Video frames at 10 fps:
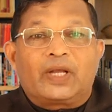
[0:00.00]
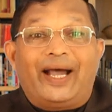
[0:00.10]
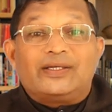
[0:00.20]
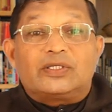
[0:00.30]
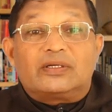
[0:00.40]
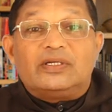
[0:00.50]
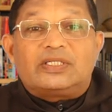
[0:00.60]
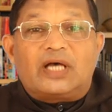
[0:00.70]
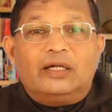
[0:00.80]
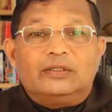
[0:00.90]
as a
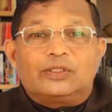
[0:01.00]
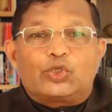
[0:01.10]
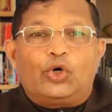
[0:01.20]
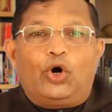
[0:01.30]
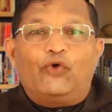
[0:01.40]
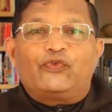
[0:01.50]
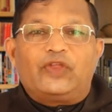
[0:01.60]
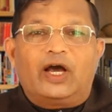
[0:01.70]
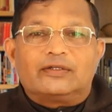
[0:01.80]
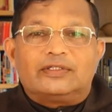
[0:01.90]
result of
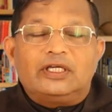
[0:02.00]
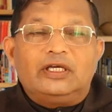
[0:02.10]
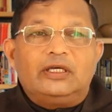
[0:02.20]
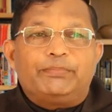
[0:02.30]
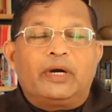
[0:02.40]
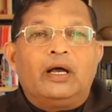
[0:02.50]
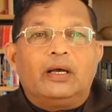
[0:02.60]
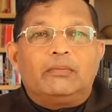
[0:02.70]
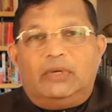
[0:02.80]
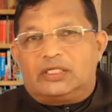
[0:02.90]
their deep
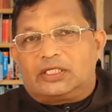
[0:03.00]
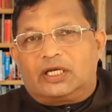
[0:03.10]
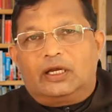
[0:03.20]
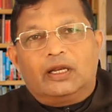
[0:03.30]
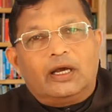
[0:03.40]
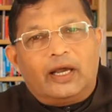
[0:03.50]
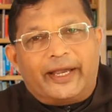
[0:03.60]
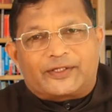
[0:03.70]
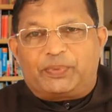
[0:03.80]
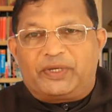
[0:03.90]
mystical
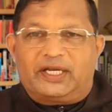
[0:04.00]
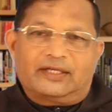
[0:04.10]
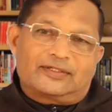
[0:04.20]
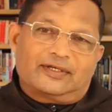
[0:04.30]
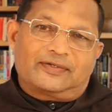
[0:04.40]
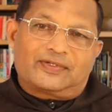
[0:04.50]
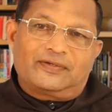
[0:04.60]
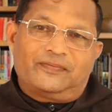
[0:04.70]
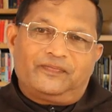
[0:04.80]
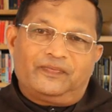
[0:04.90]
experiences.
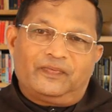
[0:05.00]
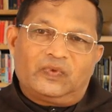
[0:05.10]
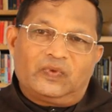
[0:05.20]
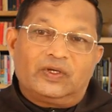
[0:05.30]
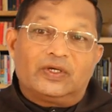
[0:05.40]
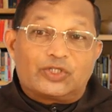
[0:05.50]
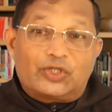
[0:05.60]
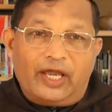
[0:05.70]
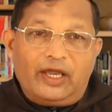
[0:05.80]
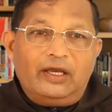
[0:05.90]

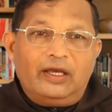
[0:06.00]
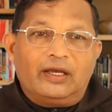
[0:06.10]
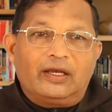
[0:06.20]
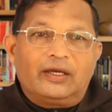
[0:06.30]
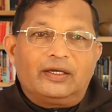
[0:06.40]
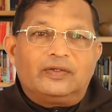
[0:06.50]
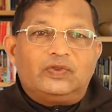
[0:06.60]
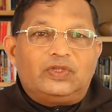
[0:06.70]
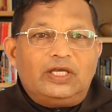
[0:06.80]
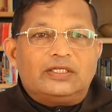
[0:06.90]
Today,
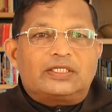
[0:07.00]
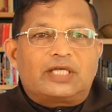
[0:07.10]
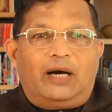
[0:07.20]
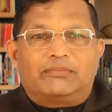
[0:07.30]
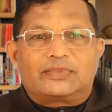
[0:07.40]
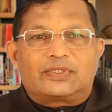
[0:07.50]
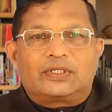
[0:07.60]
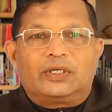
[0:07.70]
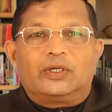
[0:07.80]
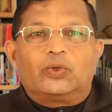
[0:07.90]
these Psalms
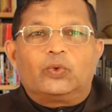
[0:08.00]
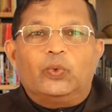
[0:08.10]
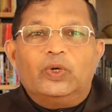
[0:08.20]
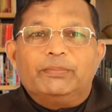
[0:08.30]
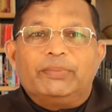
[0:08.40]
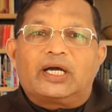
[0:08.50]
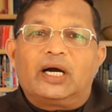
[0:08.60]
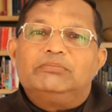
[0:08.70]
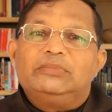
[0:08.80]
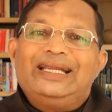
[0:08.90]
will
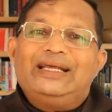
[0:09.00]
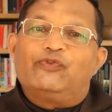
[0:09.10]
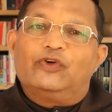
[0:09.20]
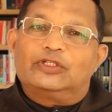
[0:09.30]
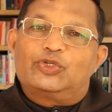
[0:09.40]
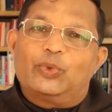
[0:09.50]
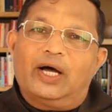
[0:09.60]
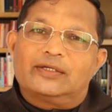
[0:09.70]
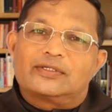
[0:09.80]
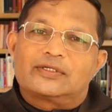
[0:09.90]
become meaningful to
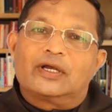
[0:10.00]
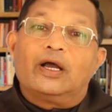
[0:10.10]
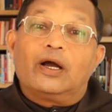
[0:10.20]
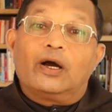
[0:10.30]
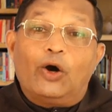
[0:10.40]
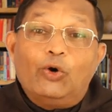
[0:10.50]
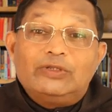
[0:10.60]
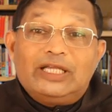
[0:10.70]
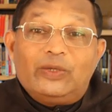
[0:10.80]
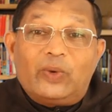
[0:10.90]
us
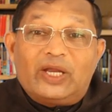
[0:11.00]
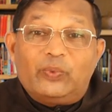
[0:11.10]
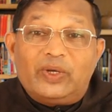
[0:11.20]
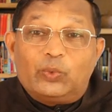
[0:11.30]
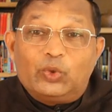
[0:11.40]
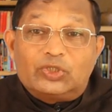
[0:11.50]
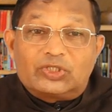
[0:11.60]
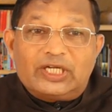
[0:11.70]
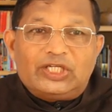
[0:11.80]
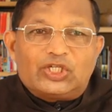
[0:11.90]
only when we would
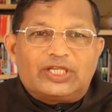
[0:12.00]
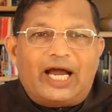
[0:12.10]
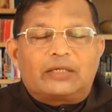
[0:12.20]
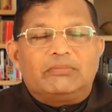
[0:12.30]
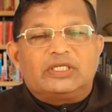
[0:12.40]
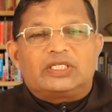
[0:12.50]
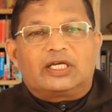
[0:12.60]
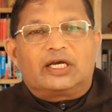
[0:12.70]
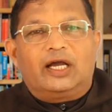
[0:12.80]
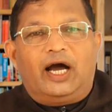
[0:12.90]
reach that
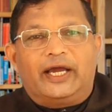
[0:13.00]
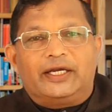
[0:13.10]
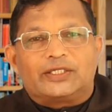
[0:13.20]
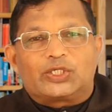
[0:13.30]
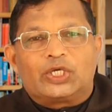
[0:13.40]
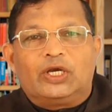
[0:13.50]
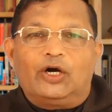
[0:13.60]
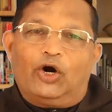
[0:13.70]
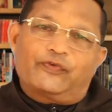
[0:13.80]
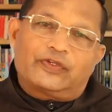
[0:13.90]
mystical heights
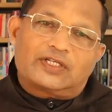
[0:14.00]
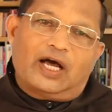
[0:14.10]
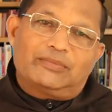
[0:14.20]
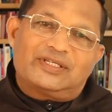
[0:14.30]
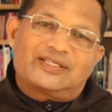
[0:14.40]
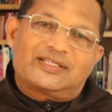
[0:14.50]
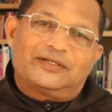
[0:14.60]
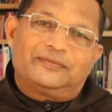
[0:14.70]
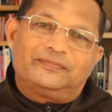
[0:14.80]
of the psalmist.